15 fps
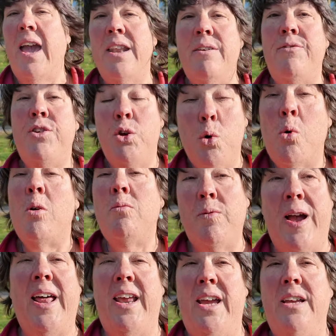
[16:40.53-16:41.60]
And if you're
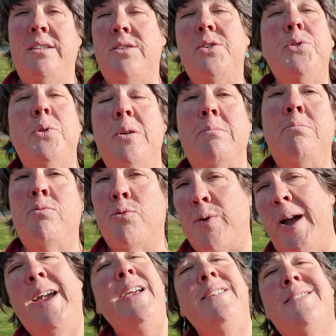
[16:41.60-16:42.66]
ready to
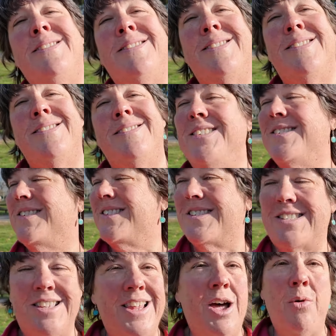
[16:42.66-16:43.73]
embrace a
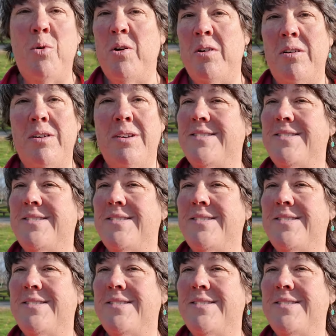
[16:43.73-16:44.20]
slower,